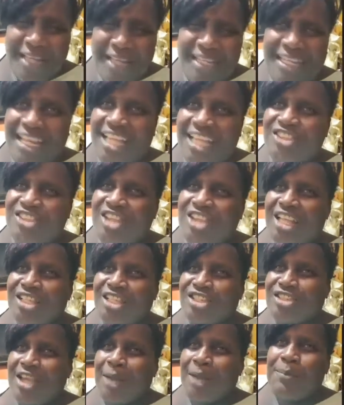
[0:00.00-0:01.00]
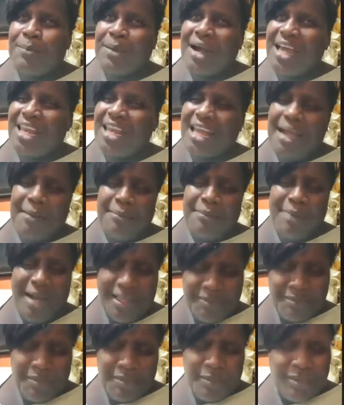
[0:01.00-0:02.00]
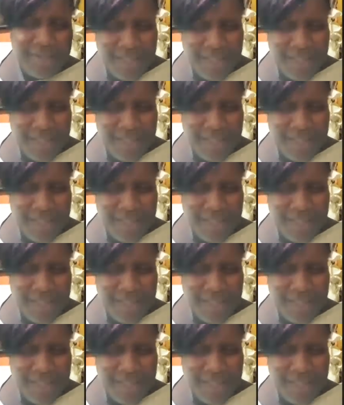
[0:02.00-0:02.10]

on in a John shop. Paula, bad.